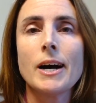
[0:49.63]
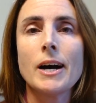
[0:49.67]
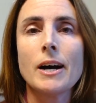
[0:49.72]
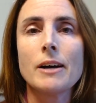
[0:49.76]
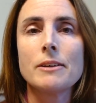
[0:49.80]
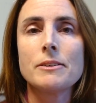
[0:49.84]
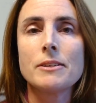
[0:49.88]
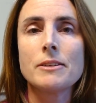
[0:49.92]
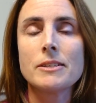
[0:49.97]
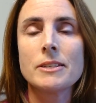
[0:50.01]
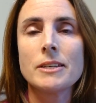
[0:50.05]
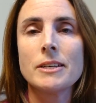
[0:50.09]

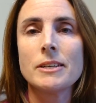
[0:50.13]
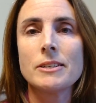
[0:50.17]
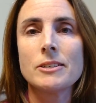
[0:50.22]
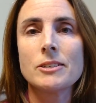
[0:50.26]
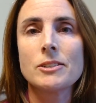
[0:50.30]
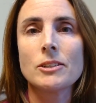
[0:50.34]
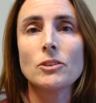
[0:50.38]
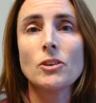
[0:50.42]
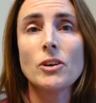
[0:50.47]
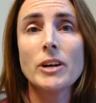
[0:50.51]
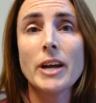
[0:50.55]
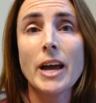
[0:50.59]
disease
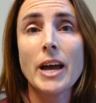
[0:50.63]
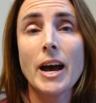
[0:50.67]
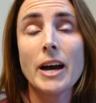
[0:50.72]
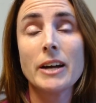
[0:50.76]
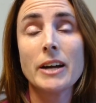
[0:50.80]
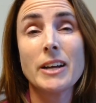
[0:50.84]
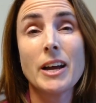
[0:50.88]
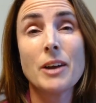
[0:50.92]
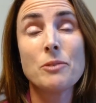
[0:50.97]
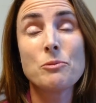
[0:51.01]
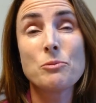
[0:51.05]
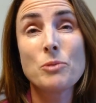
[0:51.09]
to look
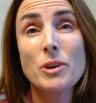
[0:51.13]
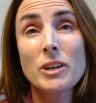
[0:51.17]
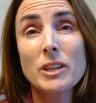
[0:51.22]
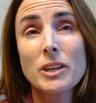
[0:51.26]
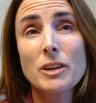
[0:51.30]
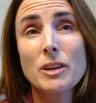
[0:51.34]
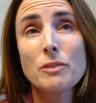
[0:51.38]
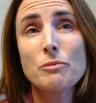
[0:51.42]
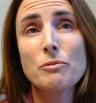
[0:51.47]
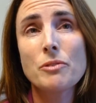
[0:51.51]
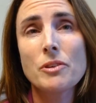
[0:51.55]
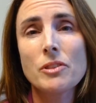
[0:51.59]
at. And
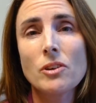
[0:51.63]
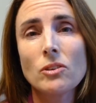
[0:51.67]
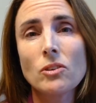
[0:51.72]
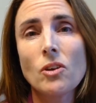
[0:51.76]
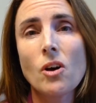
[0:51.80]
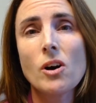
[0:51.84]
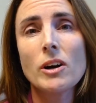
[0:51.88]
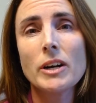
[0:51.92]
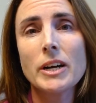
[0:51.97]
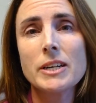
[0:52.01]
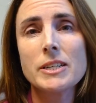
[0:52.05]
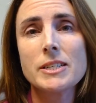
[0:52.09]
really, for the
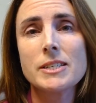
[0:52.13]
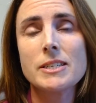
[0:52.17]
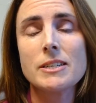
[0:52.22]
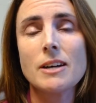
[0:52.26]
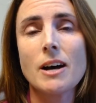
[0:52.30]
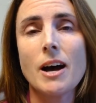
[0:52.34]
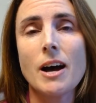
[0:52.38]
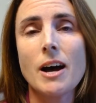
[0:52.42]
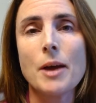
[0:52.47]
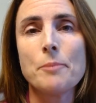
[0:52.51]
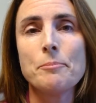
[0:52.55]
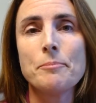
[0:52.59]
longest
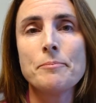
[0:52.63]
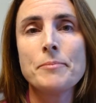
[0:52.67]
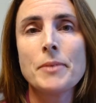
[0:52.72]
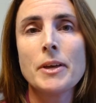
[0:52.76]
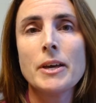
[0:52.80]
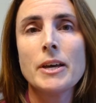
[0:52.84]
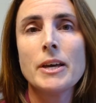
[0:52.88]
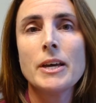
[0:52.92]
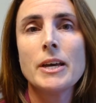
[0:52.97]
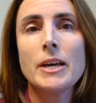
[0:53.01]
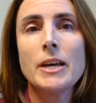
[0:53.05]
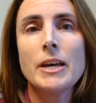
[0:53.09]
time,
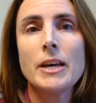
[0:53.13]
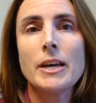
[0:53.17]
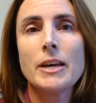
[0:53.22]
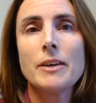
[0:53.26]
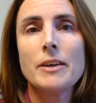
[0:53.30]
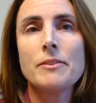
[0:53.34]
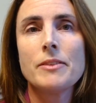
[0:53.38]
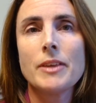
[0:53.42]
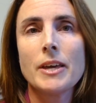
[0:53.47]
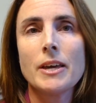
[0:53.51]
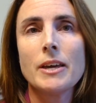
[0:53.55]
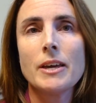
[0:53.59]

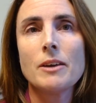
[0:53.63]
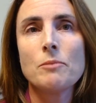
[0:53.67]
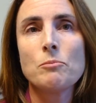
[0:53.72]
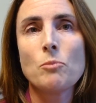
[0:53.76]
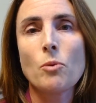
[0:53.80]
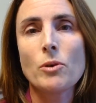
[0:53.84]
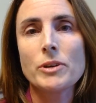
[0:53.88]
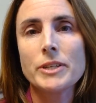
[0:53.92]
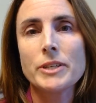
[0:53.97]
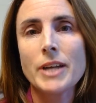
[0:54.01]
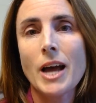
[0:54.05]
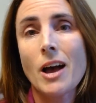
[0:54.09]
the
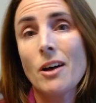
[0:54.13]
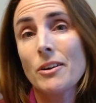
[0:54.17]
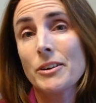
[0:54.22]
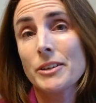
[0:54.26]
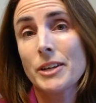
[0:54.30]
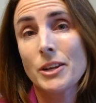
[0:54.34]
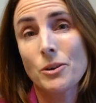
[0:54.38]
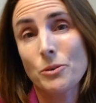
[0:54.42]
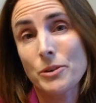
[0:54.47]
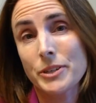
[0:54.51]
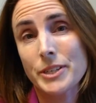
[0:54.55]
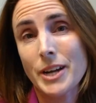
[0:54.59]

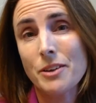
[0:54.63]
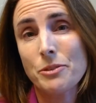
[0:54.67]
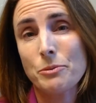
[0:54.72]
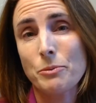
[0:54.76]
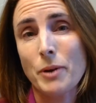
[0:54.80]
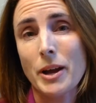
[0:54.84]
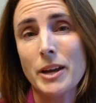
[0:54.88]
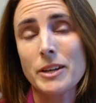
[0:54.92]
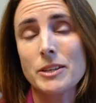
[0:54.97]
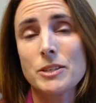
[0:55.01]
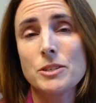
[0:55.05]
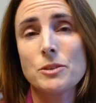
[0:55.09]
mortality or death
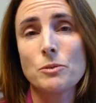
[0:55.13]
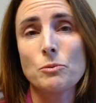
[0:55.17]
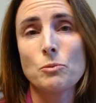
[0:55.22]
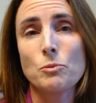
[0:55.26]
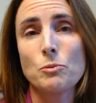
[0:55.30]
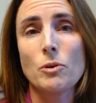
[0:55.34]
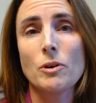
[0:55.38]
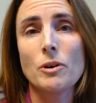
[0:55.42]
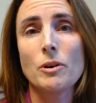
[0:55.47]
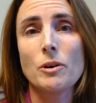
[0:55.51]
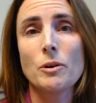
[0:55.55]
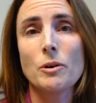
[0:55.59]
rates
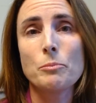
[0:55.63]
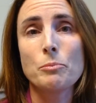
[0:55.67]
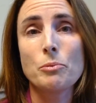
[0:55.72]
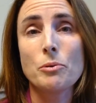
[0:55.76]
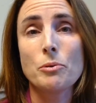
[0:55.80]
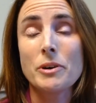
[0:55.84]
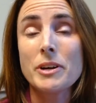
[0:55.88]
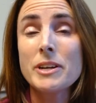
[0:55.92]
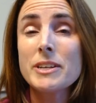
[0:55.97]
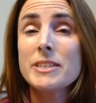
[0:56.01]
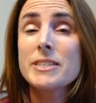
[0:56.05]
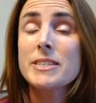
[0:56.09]
were
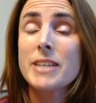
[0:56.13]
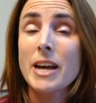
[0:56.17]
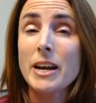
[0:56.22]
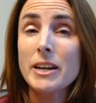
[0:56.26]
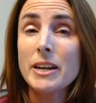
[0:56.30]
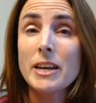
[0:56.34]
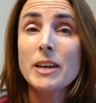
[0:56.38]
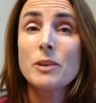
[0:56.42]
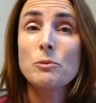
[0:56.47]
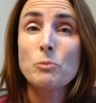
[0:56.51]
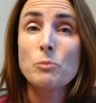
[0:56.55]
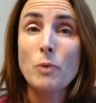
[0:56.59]
pretty
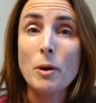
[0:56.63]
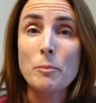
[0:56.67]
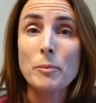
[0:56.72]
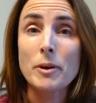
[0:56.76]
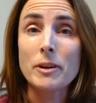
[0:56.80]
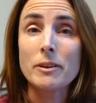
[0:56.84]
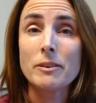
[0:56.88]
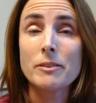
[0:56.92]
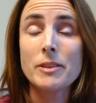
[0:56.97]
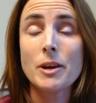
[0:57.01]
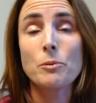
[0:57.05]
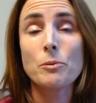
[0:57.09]
steady in
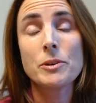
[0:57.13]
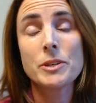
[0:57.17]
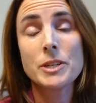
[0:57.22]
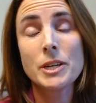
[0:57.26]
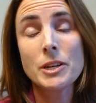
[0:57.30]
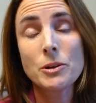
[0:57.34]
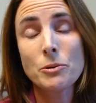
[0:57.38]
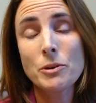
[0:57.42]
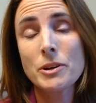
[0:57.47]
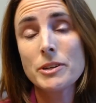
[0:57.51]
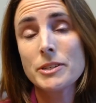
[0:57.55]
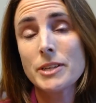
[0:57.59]
women. They were
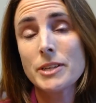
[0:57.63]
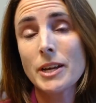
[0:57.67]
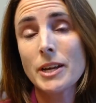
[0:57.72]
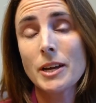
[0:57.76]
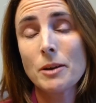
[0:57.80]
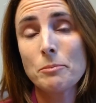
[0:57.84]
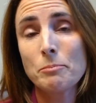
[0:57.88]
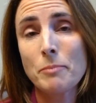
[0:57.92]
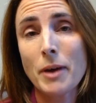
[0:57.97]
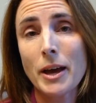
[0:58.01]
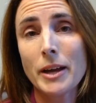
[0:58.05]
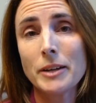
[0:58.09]
decreasing
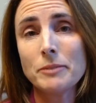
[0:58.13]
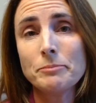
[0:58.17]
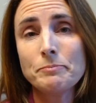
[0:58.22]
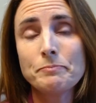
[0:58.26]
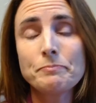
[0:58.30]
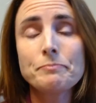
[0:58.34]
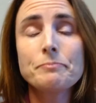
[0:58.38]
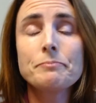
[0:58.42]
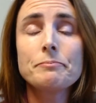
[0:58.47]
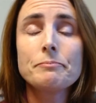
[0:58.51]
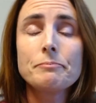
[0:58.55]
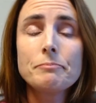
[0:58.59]
in men,
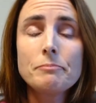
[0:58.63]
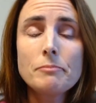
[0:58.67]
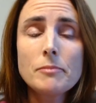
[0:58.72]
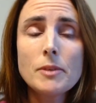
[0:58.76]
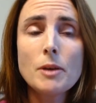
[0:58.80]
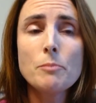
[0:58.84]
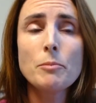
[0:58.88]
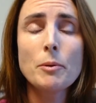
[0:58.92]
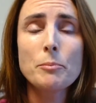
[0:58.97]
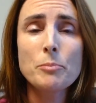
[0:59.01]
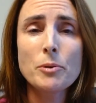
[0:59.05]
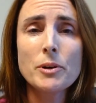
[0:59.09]

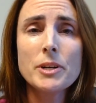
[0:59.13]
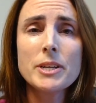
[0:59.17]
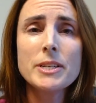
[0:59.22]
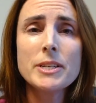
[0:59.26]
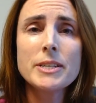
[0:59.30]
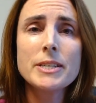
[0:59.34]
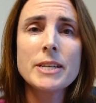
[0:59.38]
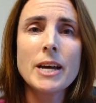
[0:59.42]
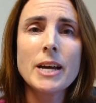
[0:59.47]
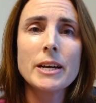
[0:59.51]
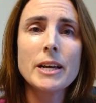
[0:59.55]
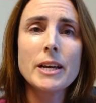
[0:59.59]
but pretty
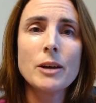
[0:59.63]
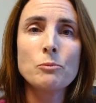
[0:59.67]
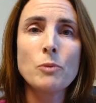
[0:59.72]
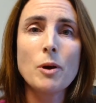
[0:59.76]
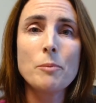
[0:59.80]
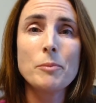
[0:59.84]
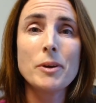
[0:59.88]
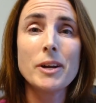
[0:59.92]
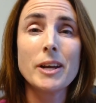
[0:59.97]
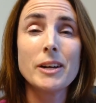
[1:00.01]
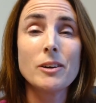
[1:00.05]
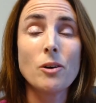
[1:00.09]
steady in
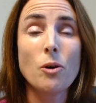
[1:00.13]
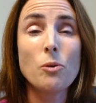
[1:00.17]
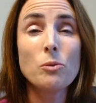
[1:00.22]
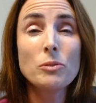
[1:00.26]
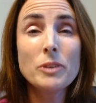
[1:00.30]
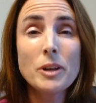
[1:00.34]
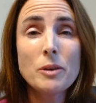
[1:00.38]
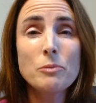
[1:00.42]
women. And only